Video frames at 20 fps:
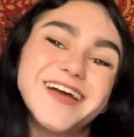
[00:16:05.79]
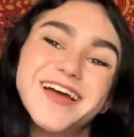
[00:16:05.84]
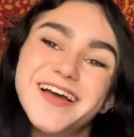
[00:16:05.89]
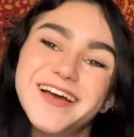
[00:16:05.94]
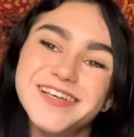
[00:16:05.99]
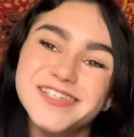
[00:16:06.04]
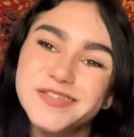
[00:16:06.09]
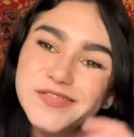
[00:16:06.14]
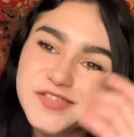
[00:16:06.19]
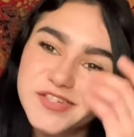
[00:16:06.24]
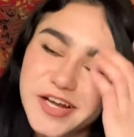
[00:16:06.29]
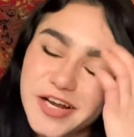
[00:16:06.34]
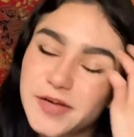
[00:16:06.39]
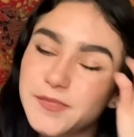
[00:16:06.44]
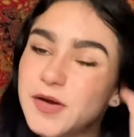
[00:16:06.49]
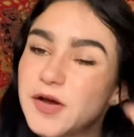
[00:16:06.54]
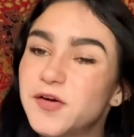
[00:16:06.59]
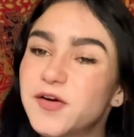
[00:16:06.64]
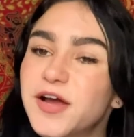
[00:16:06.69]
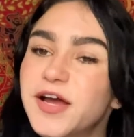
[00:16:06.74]
So check them
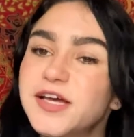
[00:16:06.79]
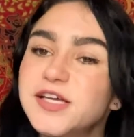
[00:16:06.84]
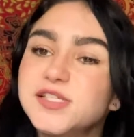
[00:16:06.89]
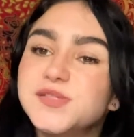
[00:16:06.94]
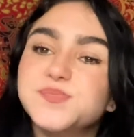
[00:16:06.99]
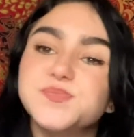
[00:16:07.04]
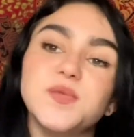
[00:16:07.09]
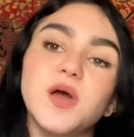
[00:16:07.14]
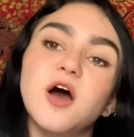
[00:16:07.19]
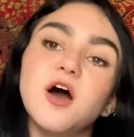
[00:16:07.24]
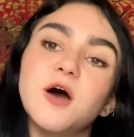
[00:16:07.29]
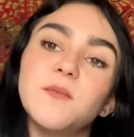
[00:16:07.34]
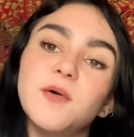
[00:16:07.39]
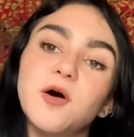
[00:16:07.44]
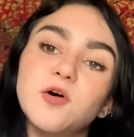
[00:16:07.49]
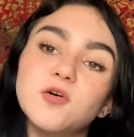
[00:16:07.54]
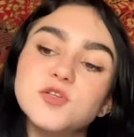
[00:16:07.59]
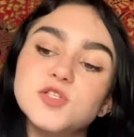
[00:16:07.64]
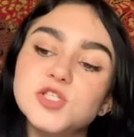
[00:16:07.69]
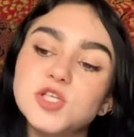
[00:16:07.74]
out, guys.
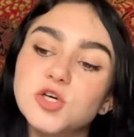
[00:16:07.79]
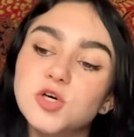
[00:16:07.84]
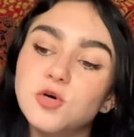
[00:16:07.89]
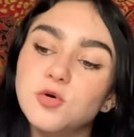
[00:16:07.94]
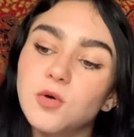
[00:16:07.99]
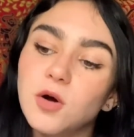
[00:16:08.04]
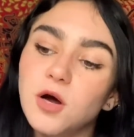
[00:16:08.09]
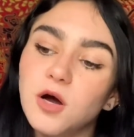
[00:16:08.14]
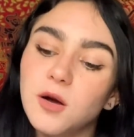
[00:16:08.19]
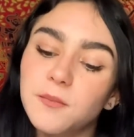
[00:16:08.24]
Also,